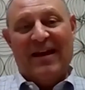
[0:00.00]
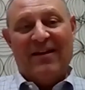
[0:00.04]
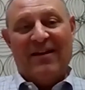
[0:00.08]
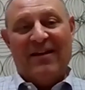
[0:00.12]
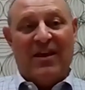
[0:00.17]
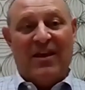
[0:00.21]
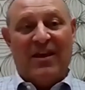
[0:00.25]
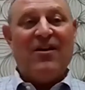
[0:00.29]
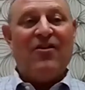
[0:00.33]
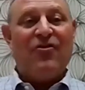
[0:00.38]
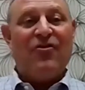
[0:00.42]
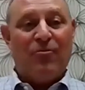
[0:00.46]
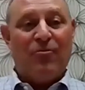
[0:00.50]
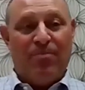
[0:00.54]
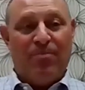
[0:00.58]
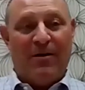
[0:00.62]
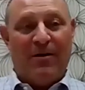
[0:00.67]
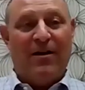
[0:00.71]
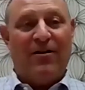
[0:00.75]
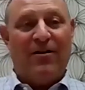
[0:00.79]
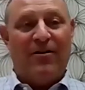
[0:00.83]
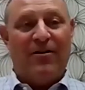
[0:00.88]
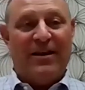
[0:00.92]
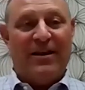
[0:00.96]
The other
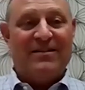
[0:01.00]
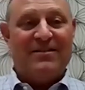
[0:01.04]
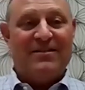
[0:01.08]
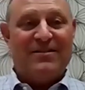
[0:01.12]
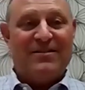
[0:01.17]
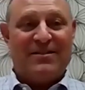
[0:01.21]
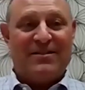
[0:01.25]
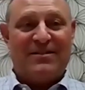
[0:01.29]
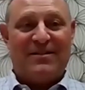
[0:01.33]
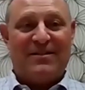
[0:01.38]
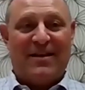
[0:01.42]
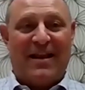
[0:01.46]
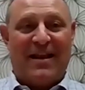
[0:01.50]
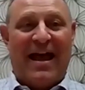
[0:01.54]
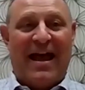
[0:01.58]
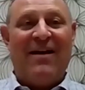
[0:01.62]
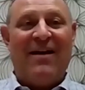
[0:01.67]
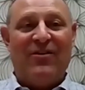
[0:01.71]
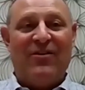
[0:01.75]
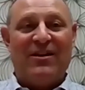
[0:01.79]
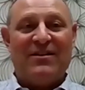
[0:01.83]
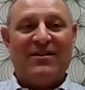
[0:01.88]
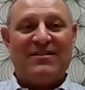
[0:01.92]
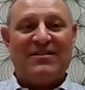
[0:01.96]
part is,
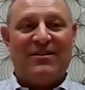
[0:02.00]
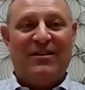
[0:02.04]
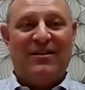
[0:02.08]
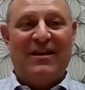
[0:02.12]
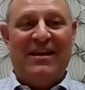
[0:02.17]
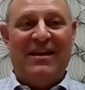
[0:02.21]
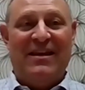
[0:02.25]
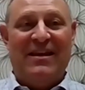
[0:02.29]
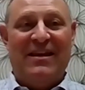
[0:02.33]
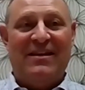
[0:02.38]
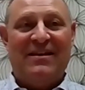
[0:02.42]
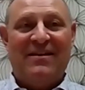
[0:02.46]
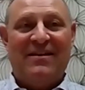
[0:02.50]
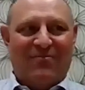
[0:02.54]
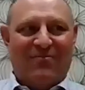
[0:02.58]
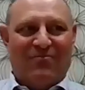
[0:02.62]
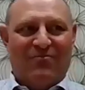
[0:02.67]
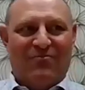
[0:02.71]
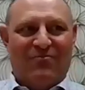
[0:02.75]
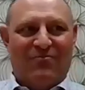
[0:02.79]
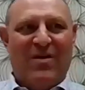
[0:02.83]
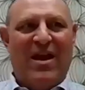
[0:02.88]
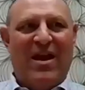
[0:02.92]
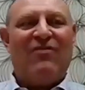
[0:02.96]
obviously,
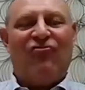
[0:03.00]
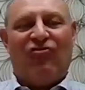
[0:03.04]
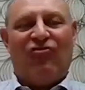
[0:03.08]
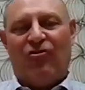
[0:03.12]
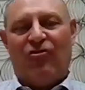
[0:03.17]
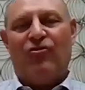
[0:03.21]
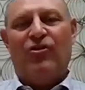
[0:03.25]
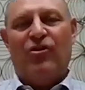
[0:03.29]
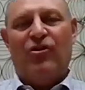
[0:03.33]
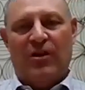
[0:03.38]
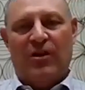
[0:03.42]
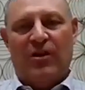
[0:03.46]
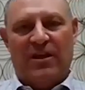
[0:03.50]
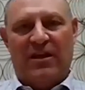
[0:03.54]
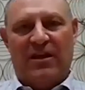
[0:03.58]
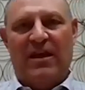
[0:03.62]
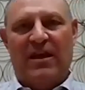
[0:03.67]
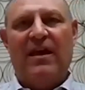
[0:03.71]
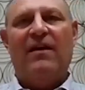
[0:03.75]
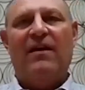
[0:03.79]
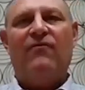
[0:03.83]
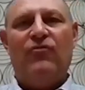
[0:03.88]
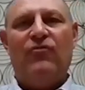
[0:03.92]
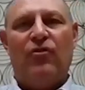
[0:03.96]
make sure you
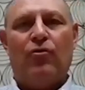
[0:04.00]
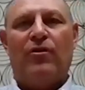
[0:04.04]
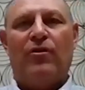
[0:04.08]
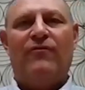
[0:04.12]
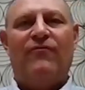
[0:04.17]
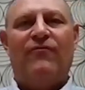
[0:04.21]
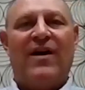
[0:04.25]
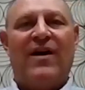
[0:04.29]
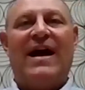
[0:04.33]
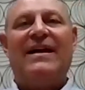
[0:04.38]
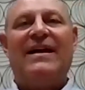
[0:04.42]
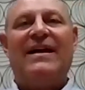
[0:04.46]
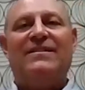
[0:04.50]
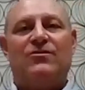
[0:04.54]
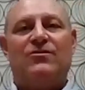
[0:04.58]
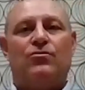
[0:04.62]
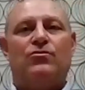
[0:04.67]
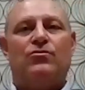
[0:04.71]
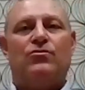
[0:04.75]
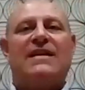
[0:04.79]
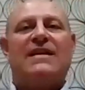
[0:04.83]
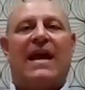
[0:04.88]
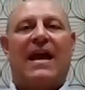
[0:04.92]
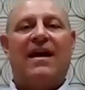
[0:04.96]
give your
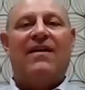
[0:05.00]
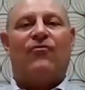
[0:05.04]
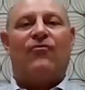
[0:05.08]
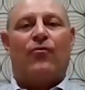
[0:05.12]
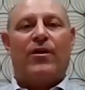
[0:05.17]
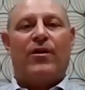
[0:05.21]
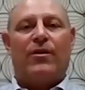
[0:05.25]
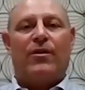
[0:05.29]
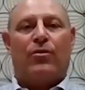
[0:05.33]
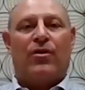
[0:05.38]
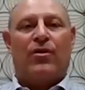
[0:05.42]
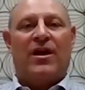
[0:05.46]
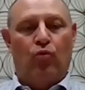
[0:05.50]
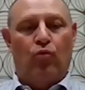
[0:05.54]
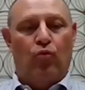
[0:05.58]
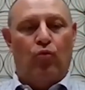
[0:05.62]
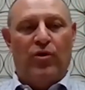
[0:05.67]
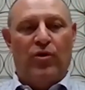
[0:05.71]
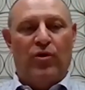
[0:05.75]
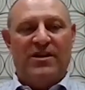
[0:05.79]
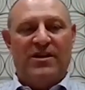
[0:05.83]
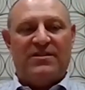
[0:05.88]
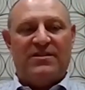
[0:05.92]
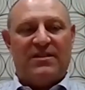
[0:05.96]
advisors everything.
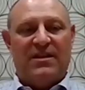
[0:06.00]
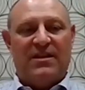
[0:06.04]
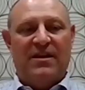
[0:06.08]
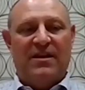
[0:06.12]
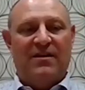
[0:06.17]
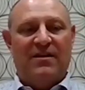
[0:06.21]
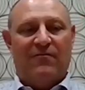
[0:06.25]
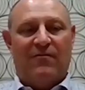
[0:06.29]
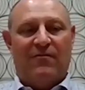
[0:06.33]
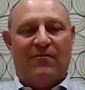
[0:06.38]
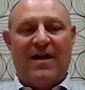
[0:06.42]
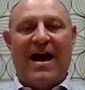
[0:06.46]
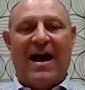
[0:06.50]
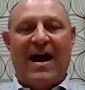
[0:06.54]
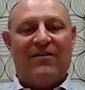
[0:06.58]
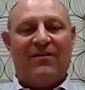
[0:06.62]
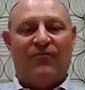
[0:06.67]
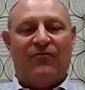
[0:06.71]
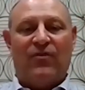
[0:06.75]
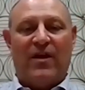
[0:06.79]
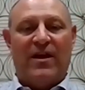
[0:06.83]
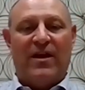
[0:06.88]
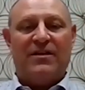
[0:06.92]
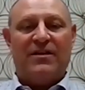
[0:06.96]
We see a lot of
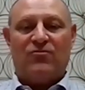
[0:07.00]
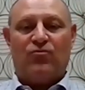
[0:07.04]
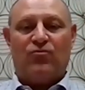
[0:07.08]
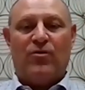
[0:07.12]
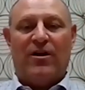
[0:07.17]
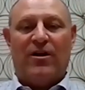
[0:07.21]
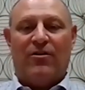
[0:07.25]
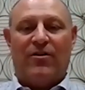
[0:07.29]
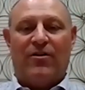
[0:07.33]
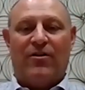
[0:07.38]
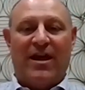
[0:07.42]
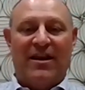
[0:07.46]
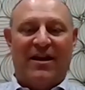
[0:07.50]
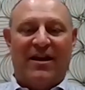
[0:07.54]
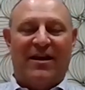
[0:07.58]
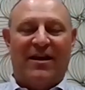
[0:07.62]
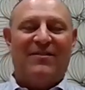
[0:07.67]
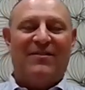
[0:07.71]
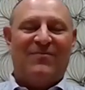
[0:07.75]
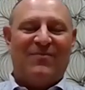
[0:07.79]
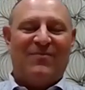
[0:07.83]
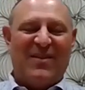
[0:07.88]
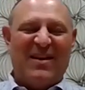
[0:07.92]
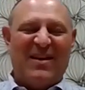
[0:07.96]
things where, and
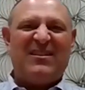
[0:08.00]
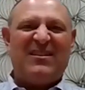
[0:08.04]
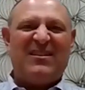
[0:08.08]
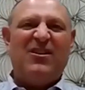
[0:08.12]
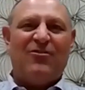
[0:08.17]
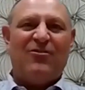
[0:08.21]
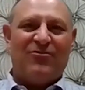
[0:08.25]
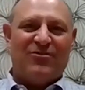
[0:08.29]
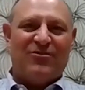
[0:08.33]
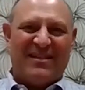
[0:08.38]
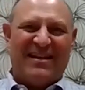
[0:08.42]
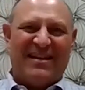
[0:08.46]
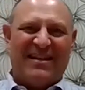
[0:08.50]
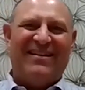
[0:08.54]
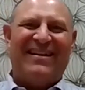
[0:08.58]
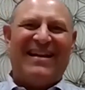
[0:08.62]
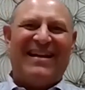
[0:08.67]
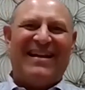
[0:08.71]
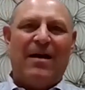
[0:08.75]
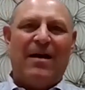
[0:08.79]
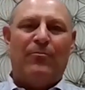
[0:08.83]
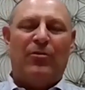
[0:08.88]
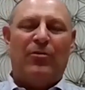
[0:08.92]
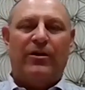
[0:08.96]
this year is an
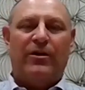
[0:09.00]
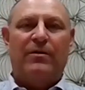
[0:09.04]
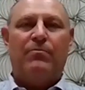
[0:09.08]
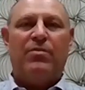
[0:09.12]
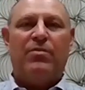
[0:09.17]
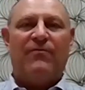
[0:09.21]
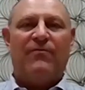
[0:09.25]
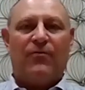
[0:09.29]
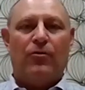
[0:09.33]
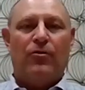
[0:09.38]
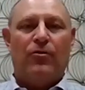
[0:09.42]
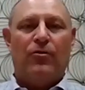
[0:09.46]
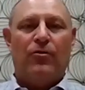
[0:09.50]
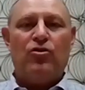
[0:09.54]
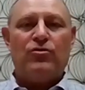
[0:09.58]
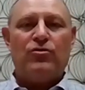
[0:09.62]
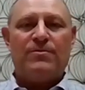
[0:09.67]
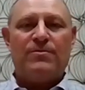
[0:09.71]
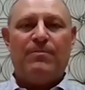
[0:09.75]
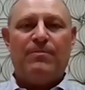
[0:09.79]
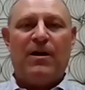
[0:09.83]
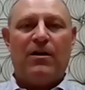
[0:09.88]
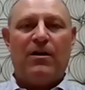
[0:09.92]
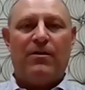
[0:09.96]
anomaly, but for the
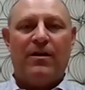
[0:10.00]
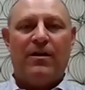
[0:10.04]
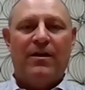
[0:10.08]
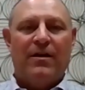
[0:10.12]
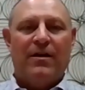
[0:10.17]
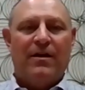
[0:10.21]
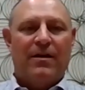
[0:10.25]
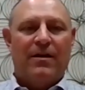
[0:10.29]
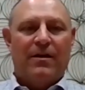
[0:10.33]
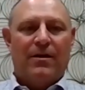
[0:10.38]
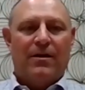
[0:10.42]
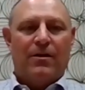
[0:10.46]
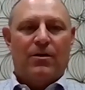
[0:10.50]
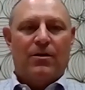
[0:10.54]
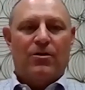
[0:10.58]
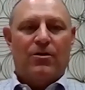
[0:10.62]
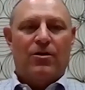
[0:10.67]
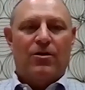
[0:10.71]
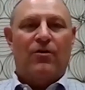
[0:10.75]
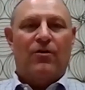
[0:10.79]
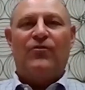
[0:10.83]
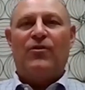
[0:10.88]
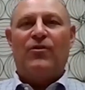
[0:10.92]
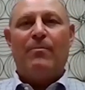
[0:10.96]
most part,
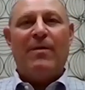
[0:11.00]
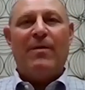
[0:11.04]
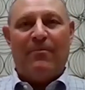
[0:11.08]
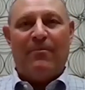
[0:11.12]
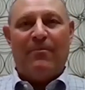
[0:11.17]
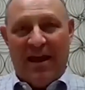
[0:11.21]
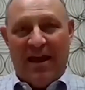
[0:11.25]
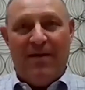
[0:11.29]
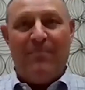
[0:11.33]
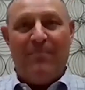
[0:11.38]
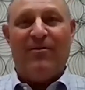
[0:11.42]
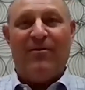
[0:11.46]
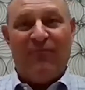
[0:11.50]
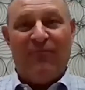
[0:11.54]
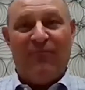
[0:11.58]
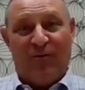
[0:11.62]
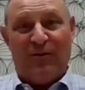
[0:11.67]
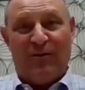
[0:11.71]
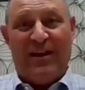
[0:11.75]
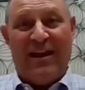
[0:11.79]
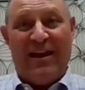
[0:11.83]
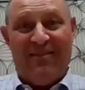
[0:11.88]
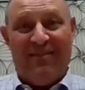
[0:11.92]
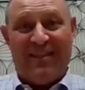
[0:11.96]
if you made a payment for
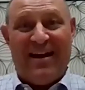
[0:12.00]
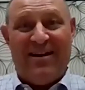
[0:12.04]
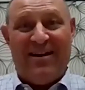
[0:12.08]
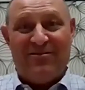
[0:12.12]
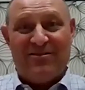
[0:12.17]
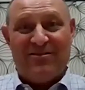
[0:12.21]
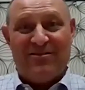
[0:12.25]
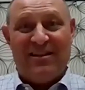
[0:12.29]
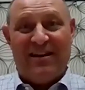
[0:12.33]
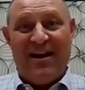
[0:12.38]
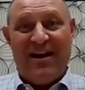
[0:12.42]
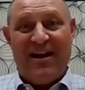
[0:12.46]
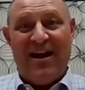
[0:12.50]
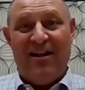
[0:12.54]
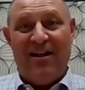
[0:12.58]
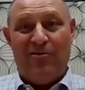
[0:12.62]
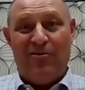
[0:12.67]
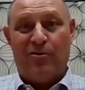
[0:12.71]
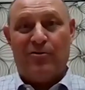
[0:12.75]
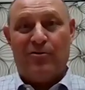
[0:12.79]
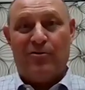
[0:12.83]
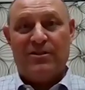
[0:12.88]
$10,000